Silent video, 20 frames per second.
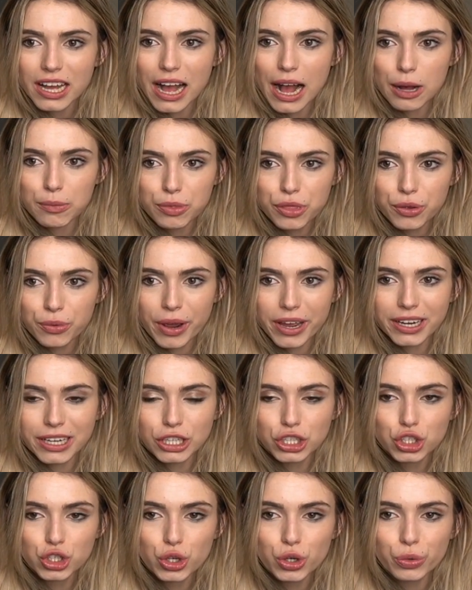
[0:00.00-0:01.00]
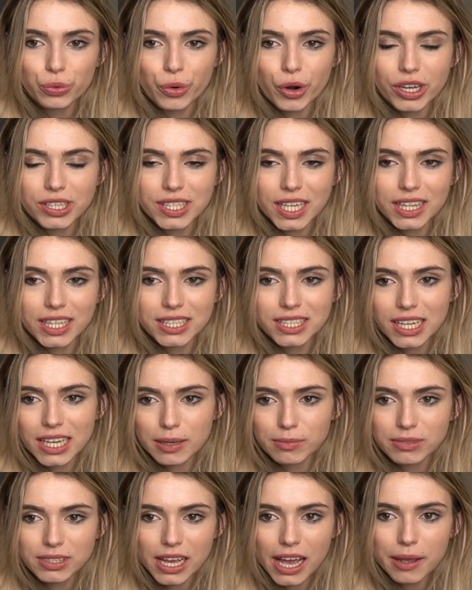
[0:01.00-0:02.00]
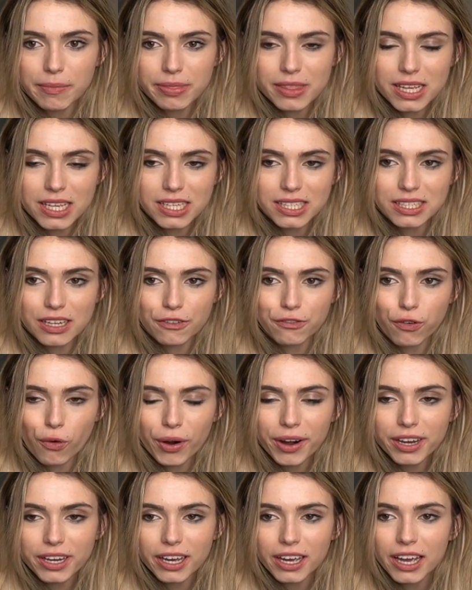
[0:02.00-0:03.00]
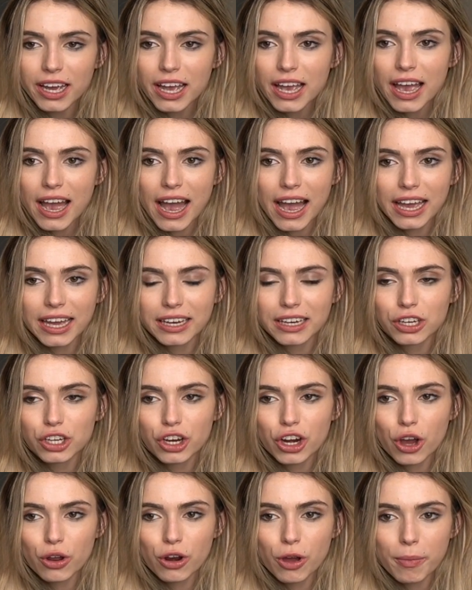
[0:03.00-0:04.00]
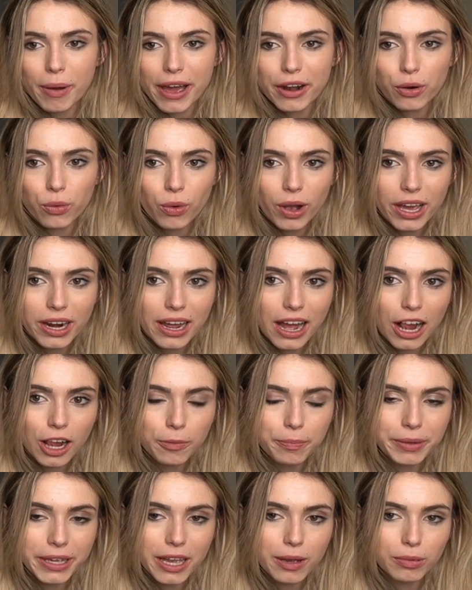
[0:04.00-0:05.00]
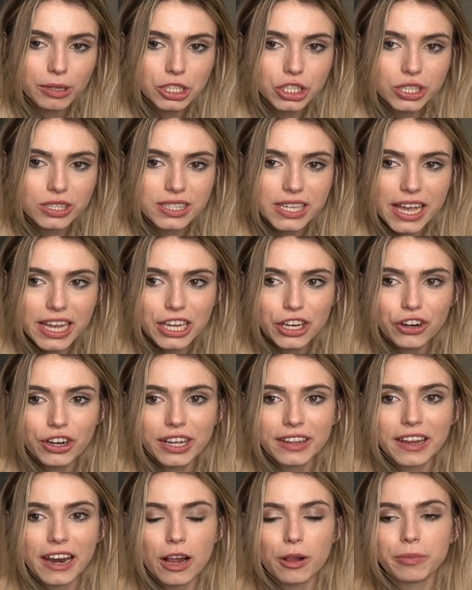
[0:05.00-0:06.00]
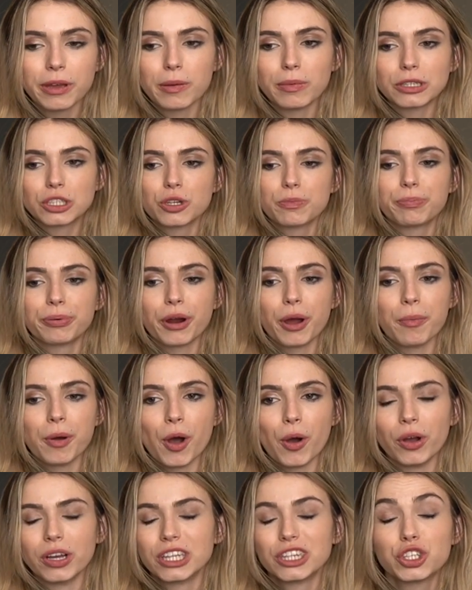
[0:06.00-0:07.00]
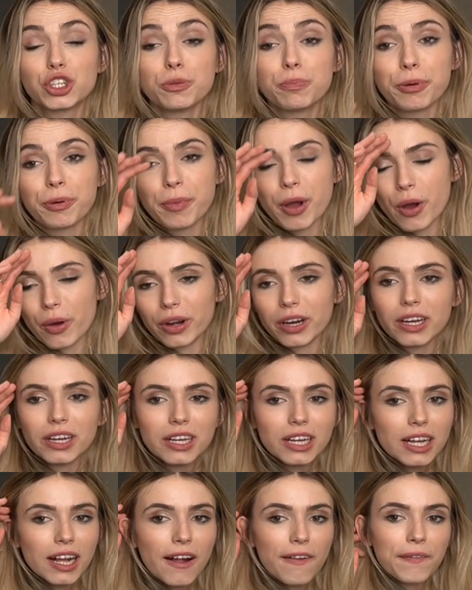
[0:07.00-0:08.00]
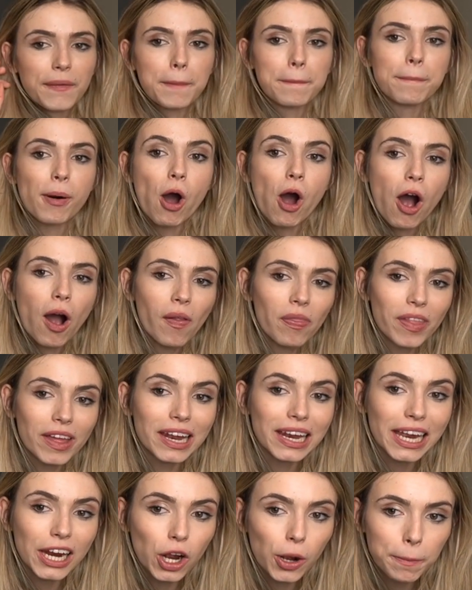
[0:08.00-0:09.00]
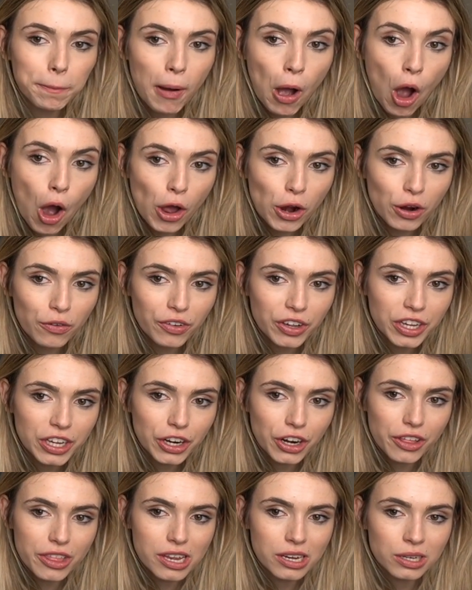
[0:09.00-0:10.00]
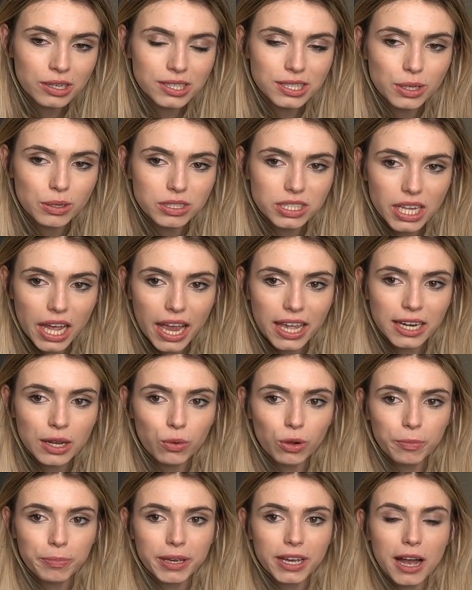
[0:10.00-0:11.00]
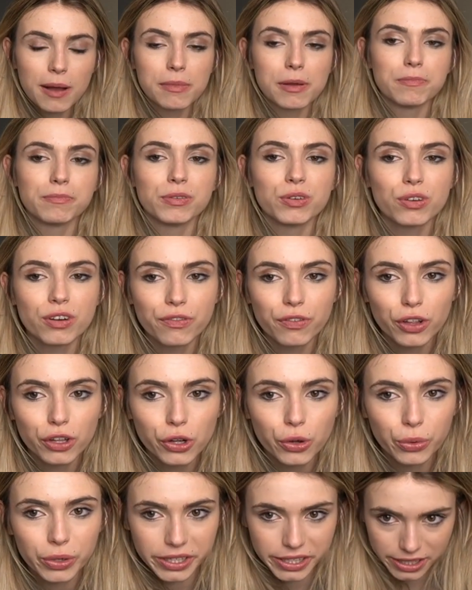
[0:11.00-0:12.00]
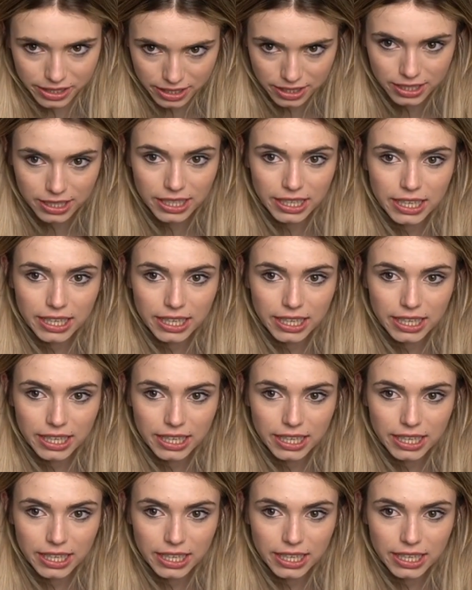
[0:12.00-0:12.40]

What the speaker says: I'm threatening 2 rooks at the same time. This is a fork. And, no matter what, I'll be able to take here, and then I'll be able to promote. The pawn, the little pawn over here that looks so tiny, will become a beautiful queen.